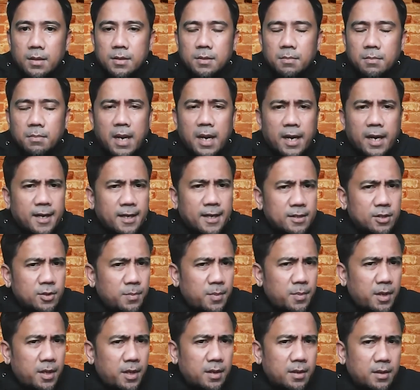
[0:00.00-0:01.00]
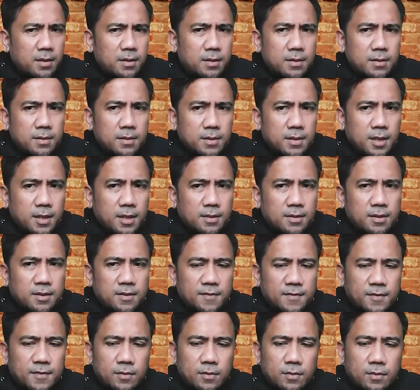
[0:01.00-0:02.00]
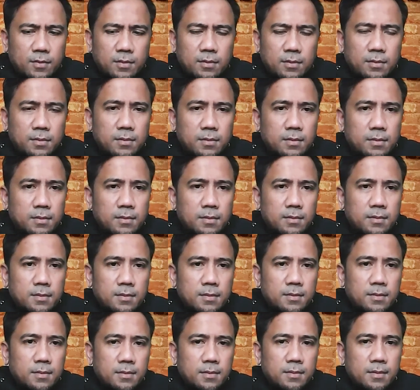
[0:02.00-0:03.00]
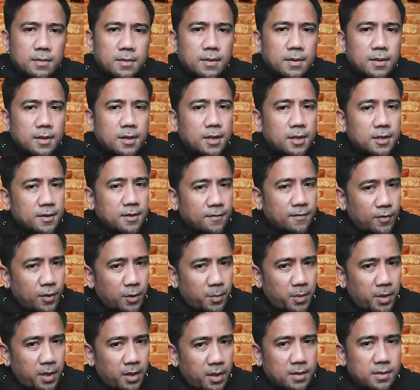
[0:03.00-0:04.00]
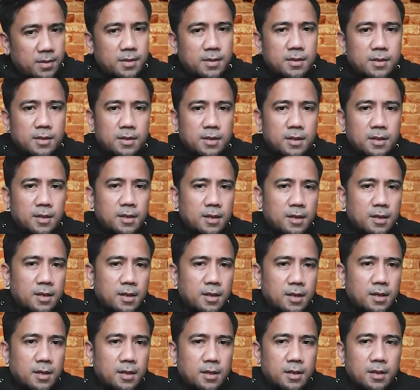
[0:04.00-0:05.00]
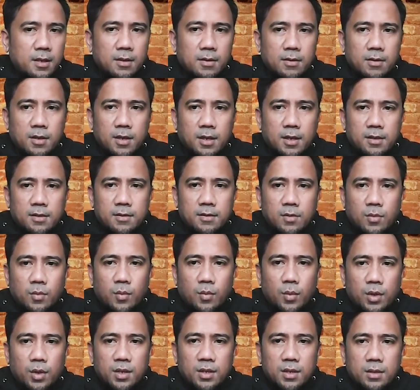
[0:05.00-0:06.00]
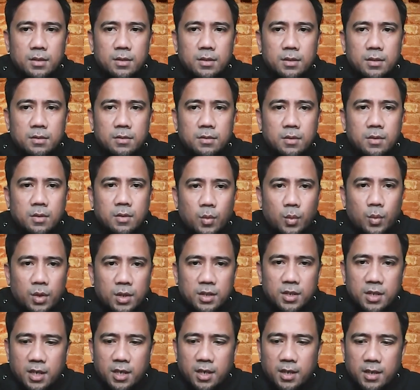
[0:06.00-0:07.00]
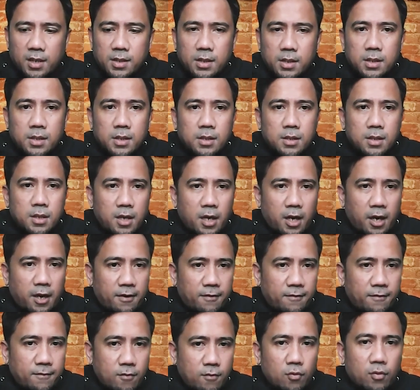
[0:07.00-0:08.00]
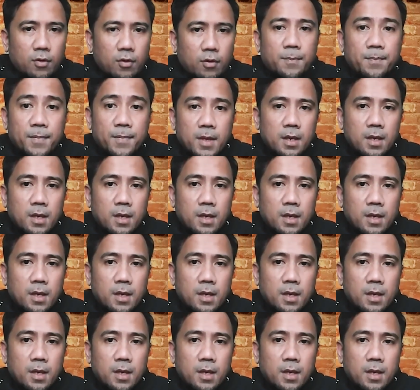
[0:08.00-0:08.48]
Black had to play takes on f2. It's a free piece. Right? Queen takes a4.